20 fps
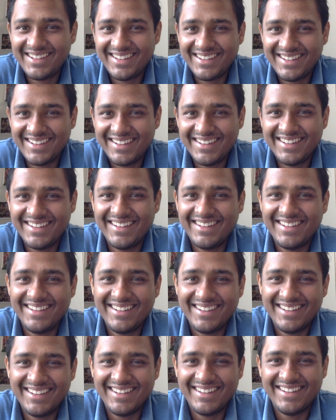
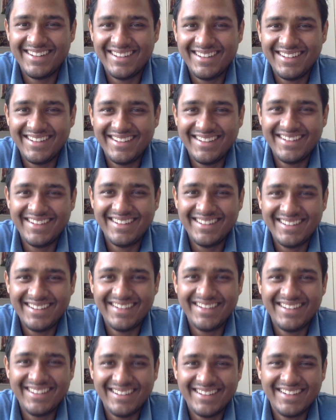No one is speaking in this clip.